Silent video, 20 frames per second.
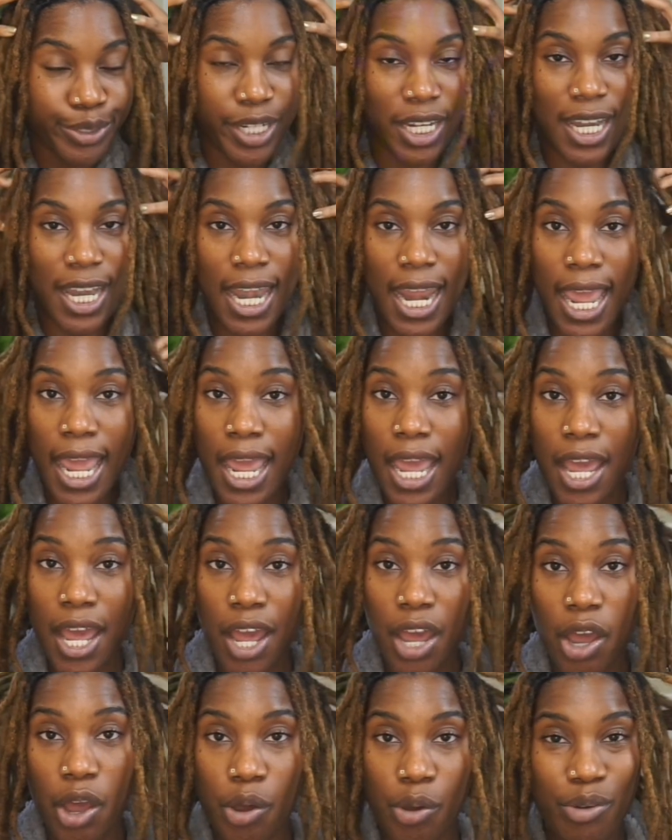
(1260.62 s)
now
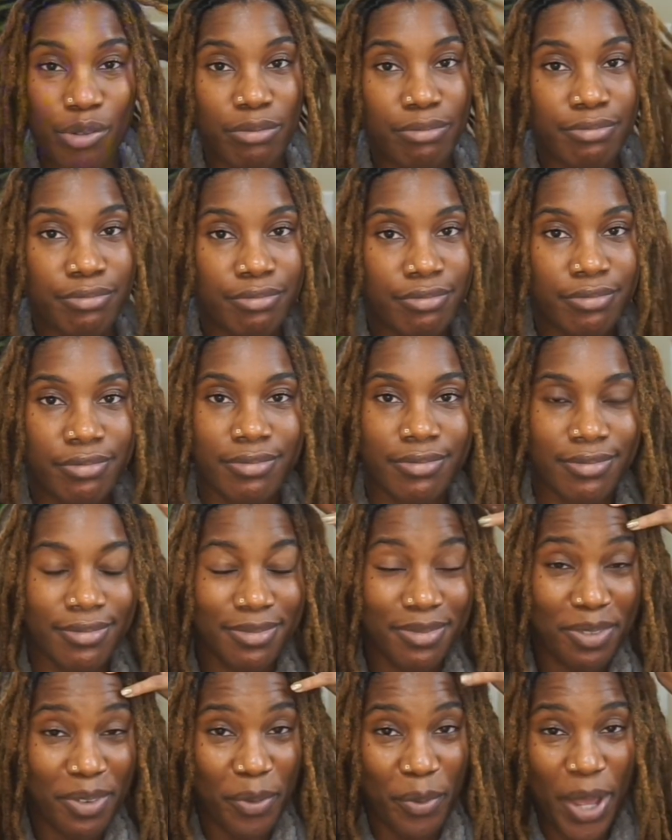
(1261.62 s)

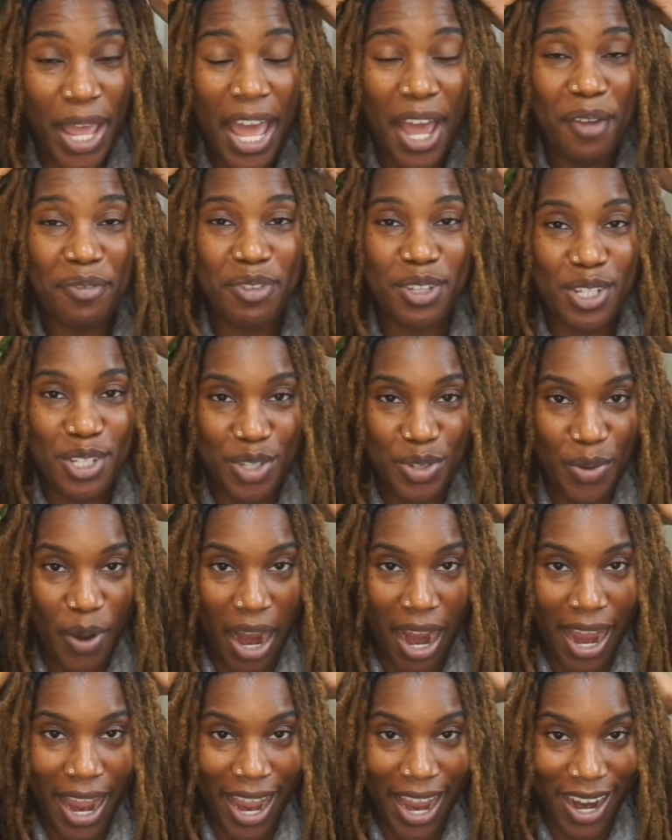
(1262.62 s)
we have to do
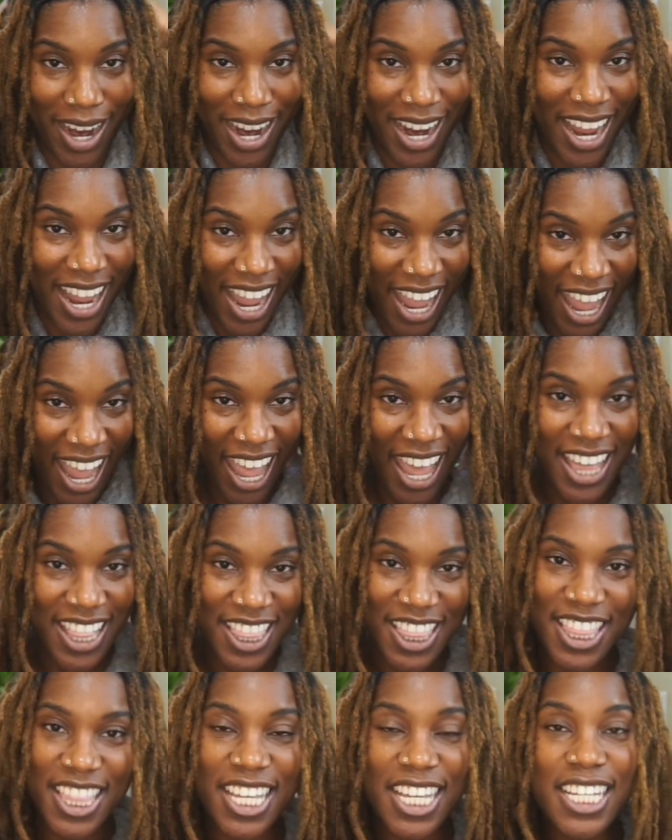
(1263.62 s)
our hair,
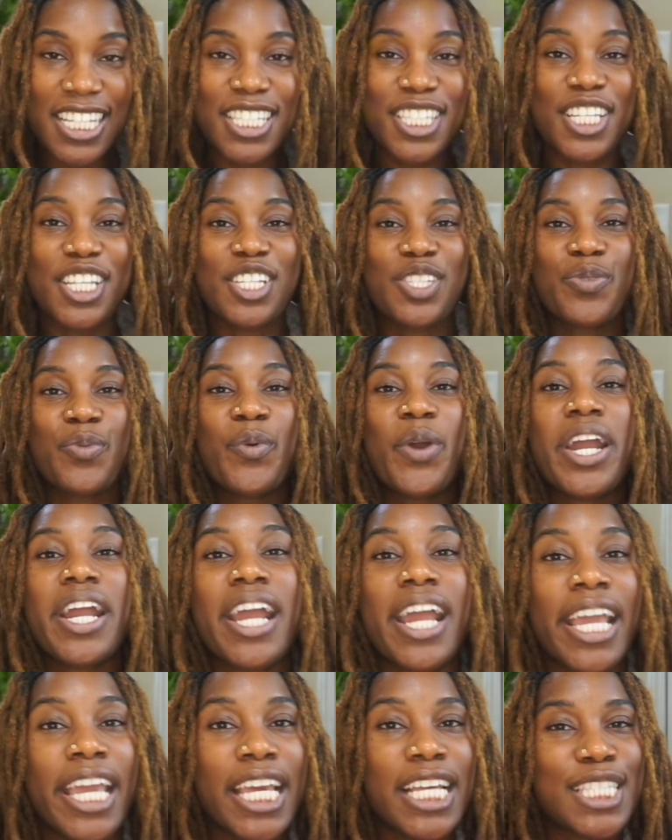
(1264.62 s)
and this is
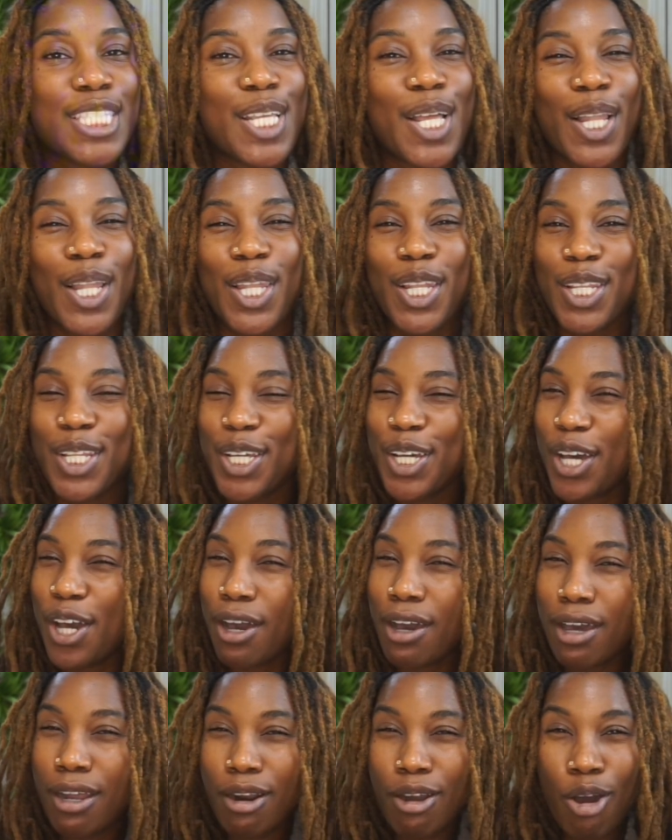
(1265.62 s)
where it gets a
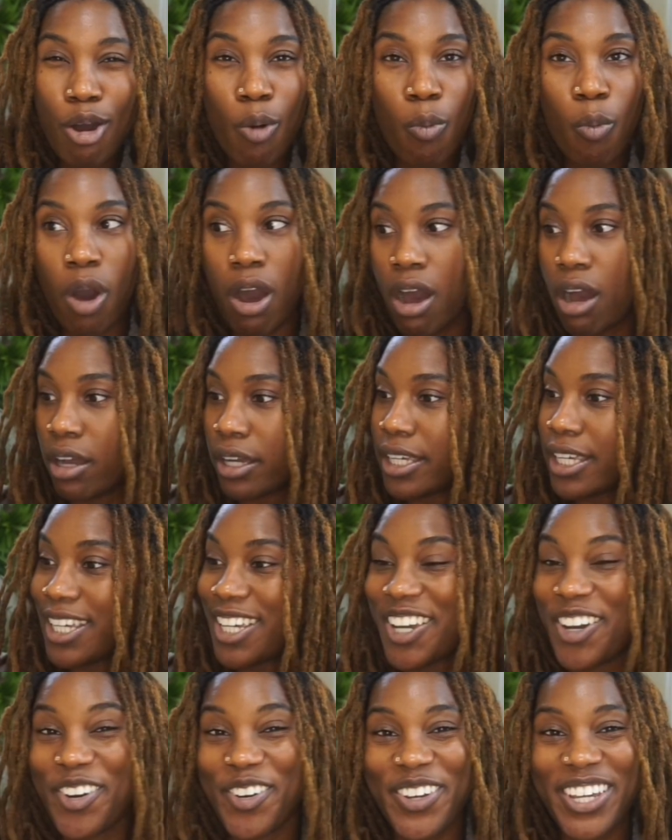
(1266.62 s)
little
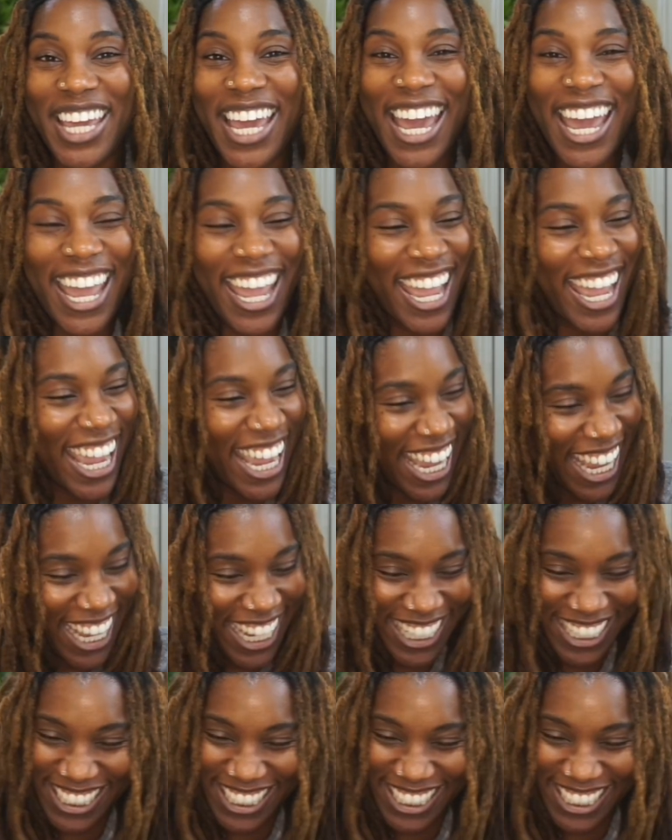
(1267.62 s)
wonky, okay?